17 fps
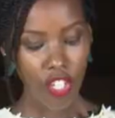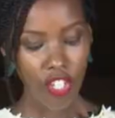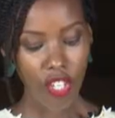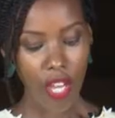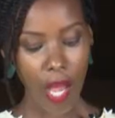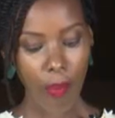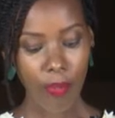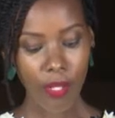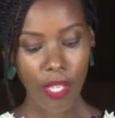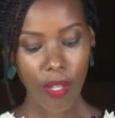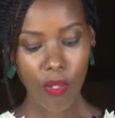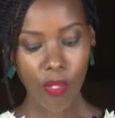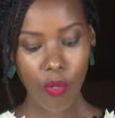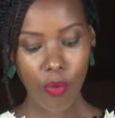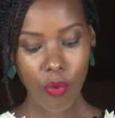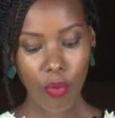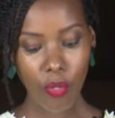Sharp
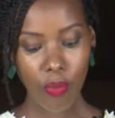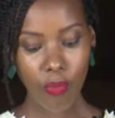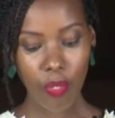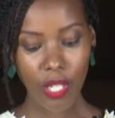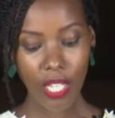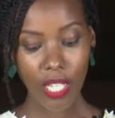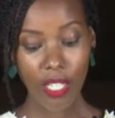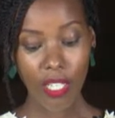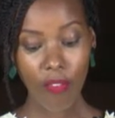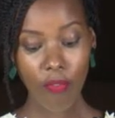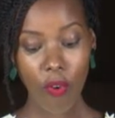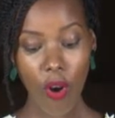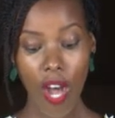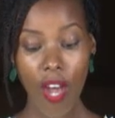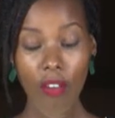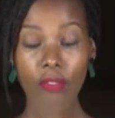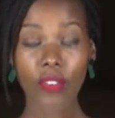sales growth predicted
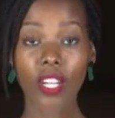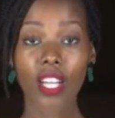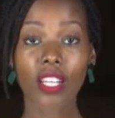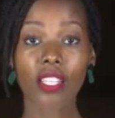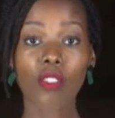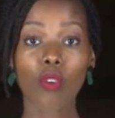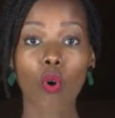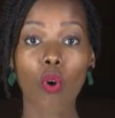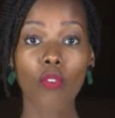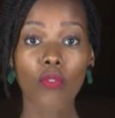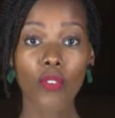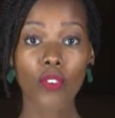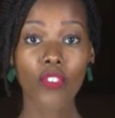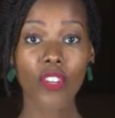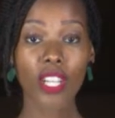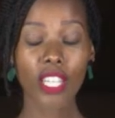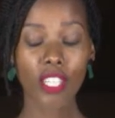for Africa's
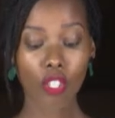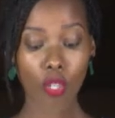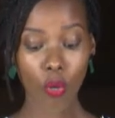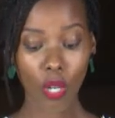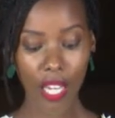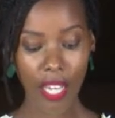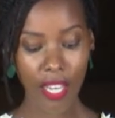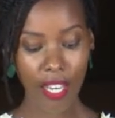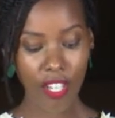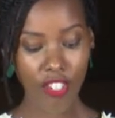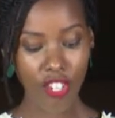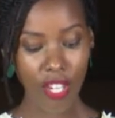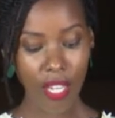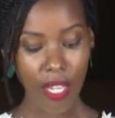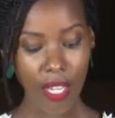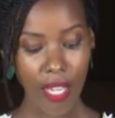off-grid solar energy.